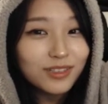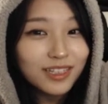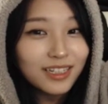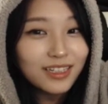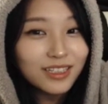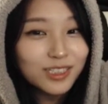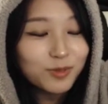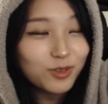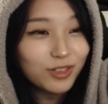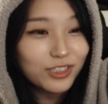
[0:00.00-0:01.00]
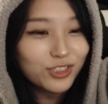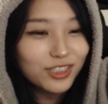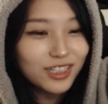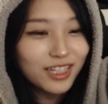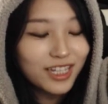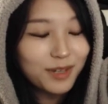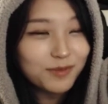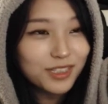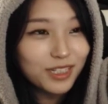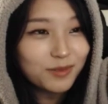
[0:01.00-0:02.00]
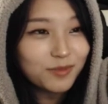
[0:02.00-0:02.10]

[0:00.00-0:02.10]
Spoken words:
Like, there's progression in the games that I'm